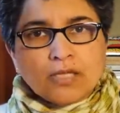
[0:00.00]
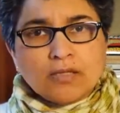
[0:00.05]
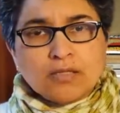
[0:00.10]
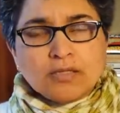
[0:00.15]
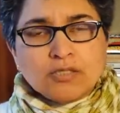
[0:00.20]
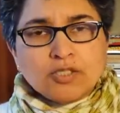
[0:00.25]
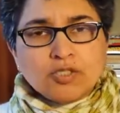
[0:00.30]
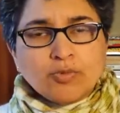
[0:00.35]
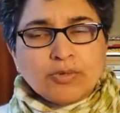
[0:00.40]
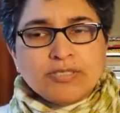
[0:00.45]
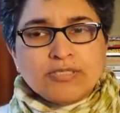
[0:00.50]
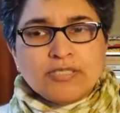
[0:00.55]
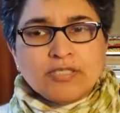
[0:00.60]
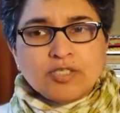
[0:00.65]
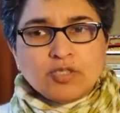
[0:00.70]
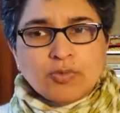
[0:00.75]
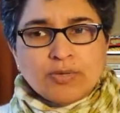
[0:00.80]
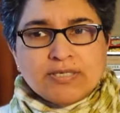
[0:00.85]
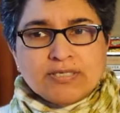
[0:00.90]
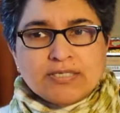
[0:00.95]
The
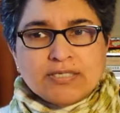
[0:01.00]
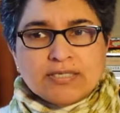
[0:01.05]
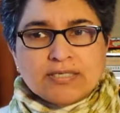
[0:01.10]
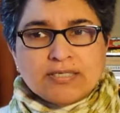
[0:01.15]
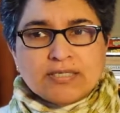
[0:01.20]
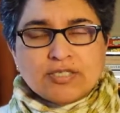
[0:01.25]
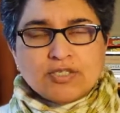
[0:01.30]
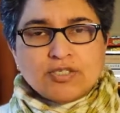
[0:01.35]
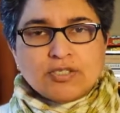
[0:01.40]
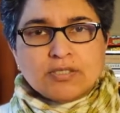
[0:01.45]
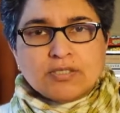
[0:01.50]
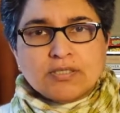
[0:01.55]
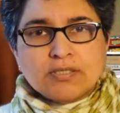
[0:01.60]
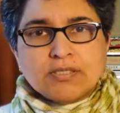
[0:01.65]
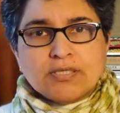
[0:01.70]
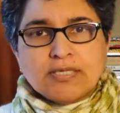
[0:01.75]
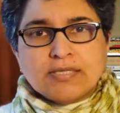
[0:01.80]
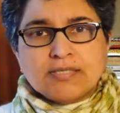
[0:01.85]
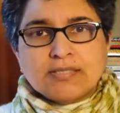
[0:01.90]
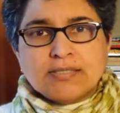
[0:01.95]
2020
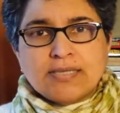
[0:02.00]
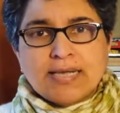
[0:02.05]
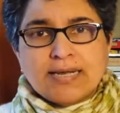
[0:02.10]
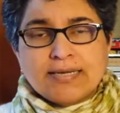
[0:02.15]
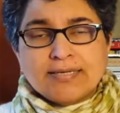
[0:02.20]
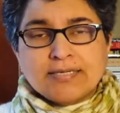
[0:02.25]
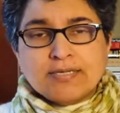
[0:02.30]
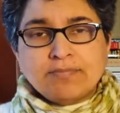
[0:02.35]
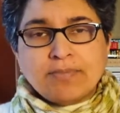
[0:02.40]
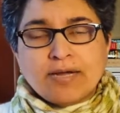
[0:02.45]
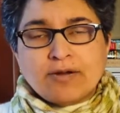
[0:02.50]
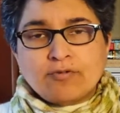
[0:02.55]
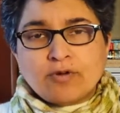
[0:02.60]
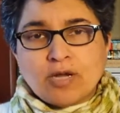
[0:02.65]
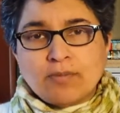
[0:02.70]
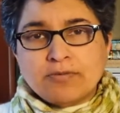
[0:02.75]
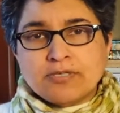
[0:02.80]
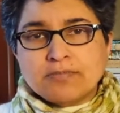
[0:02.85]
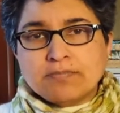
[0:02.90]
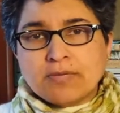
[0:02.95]
edition is edited by
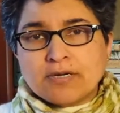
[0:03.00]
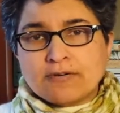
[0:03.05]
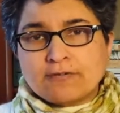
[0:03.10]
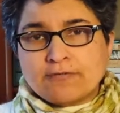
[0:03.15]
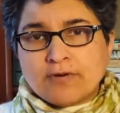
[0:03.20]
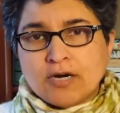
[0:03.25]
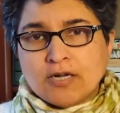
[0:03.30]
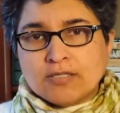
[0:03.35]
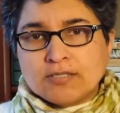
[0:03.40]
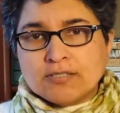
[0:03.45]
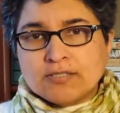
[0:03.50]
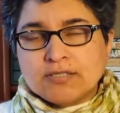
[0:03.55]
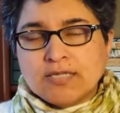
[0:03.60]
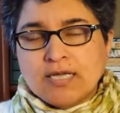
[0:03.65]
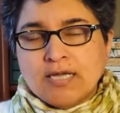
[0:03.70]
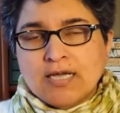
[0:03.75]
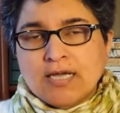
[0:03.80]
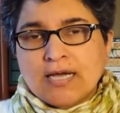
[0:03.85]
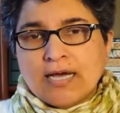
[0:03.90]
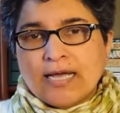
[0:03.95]
Robert MacFarlane.
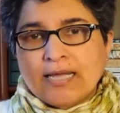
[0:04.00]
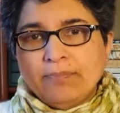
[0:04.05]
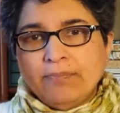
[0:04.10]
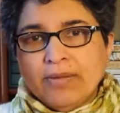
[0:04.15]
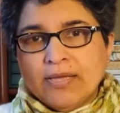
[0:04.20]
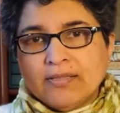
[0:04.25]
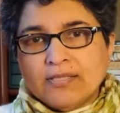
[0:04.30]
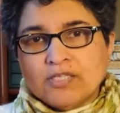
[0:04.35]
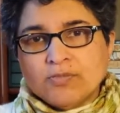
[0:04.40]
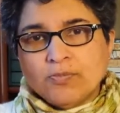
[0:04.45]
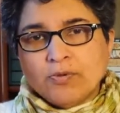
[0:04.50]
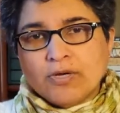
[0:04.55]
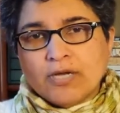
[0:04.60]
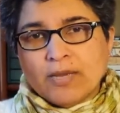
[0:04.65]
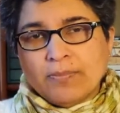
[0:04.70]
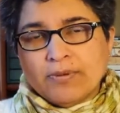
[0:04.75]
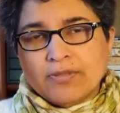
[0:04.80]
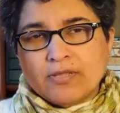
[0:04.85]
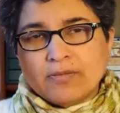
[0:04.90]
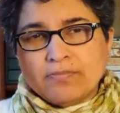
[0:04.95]
I picked this book
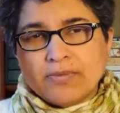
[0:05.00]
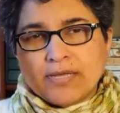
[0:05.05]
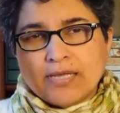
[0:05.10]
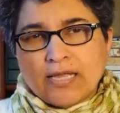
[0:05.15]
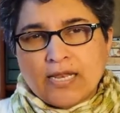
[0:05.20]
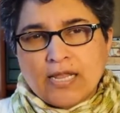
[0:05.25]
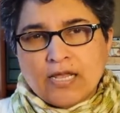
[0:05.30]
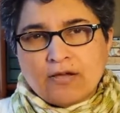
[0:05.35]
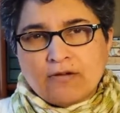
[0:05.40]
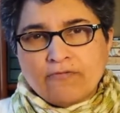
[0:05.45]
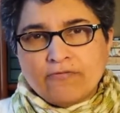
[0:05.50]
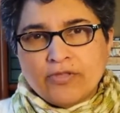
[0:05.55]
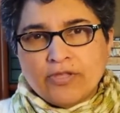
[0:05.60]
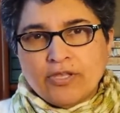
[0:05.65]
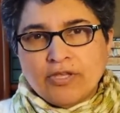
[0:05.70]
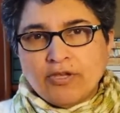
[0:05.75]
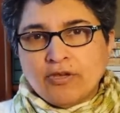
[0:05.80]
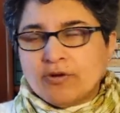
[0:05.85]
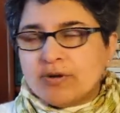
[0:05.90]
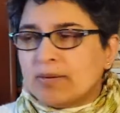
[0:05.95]
up at the beginning of the
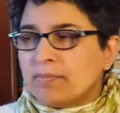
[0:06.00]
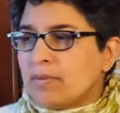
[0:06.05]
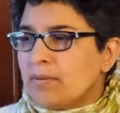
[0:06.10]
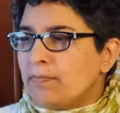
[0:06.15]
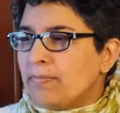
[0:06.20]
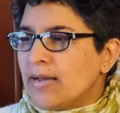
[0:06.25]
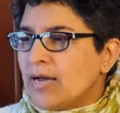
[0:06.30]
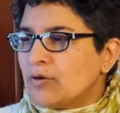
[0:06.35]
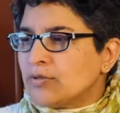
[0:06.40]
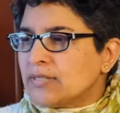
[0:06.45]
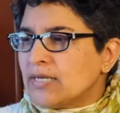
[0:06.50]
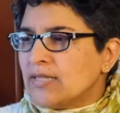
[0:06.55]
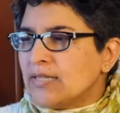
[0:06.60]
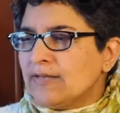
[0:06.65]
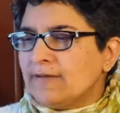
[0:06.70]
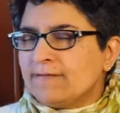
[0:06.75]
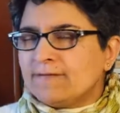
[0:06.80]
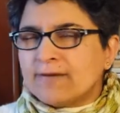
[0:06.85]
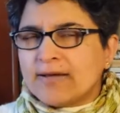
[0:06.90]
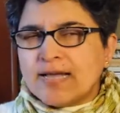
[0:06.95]
year. I'm about, I
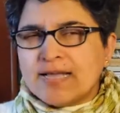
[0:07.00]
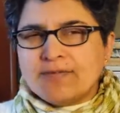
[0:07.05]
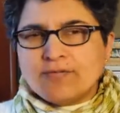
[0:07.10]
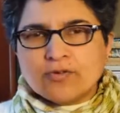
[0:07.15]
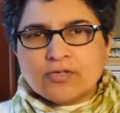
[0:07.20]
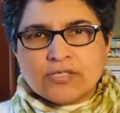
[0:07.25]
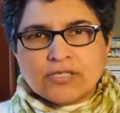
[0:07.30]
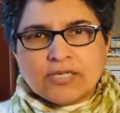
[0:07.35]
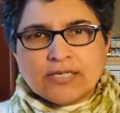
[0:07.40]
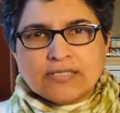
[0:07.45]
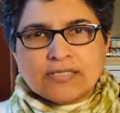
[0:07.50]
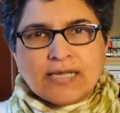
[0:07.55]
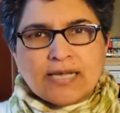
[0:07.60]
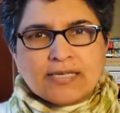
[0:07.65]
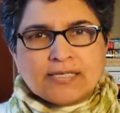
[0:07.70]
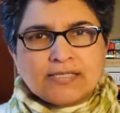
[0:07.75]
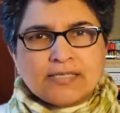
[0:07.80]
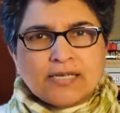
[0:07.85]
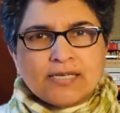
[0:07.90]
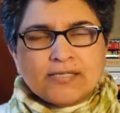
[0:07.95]
think, 5 or 6
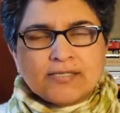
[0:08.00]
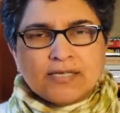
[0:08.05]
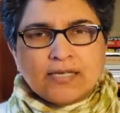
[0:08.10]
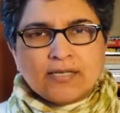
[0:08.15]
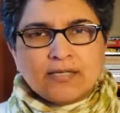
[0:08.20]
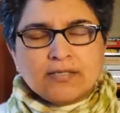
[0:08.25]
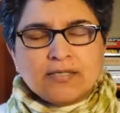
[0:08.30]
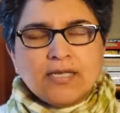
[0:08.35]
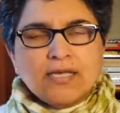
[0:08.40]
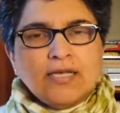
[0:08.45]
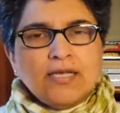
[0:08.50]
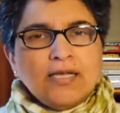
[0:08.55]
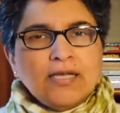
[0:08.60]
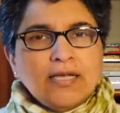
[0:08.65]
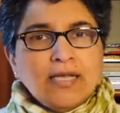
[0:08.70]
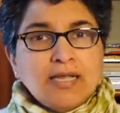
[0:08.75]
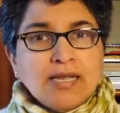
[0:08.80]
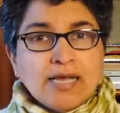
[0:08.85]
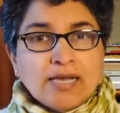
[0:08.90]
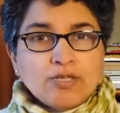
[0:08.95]
essays in.
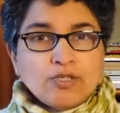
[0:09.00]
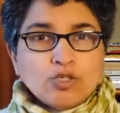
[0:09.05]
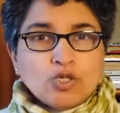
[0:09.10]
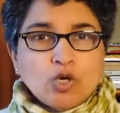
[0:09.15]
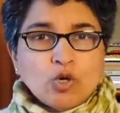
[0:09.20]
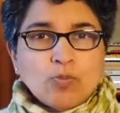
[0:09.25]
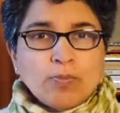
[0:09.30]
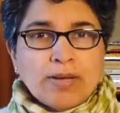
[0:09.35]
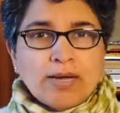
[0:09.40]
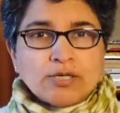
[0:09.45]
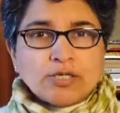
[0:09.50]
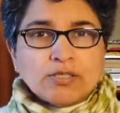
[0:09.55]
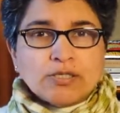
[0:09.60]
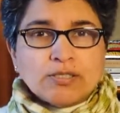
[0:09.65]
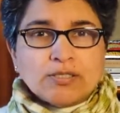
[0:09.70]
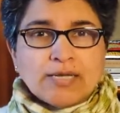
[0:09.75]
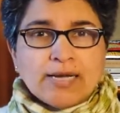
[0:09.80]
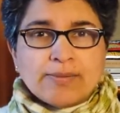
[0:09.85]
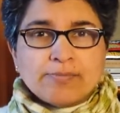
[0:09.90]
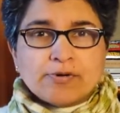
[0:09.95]
It had to go back to
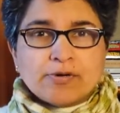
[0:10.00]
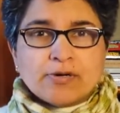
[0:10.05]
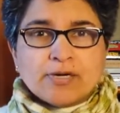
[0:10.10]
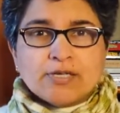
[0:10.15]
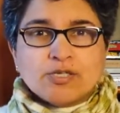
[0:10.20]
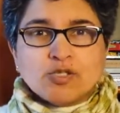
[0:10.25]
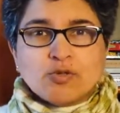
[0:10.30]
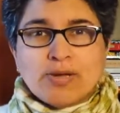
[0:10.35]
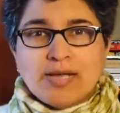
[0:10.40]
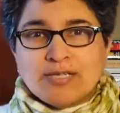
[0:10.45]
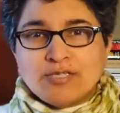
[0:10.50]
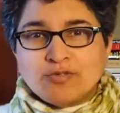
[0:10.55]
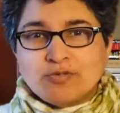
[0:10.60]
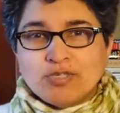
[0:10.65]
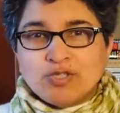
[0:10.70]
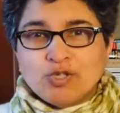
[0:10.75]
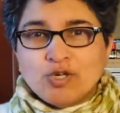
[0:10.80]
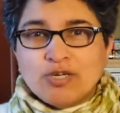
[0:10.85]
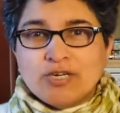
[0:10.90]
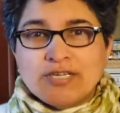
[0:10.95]
the library, so I had to
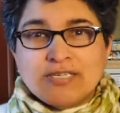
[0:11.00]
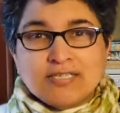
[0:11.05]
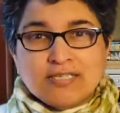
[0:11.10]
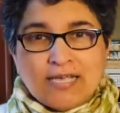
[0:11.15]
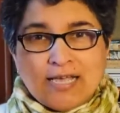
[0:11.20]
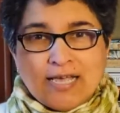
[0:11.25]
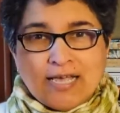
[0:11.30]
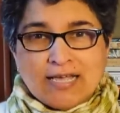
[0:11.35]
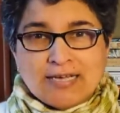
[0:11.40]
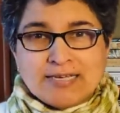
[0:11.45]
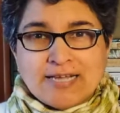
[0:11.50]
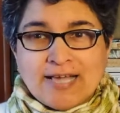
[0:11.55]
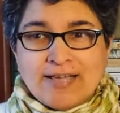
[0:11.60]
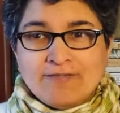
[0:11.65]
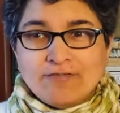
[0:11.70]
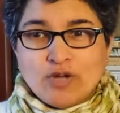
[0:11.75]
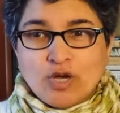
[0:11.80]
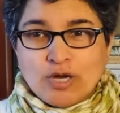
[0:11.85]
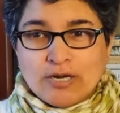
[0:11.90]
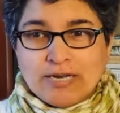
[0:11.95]
return it, and
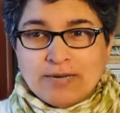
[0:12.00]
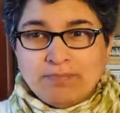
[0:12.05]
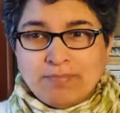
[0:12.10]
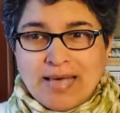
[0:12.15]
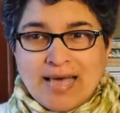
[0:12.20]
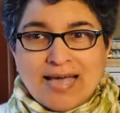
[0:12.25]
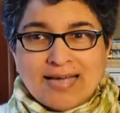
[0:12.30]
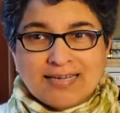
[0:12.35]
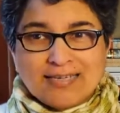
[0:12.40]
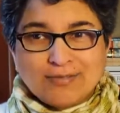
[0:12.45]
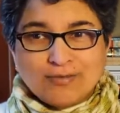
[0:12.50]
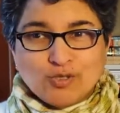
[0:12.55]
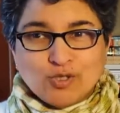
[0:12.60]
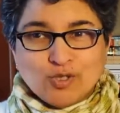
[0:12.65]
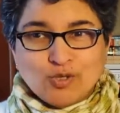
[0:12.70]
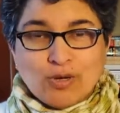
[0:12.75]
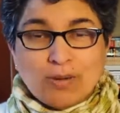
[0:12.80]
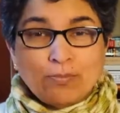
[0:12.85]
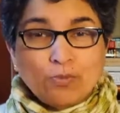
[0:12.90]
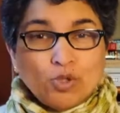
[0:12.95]
I've got it back.
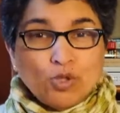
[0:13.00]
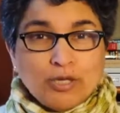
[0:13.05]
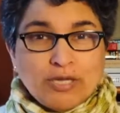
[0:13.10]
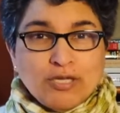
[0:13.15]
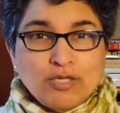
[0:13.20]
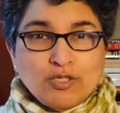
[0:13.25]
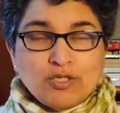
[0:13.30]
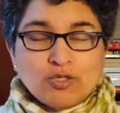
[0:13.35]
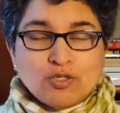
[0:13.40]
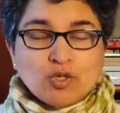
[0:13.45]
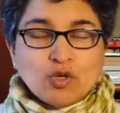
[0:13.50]
So I'm looking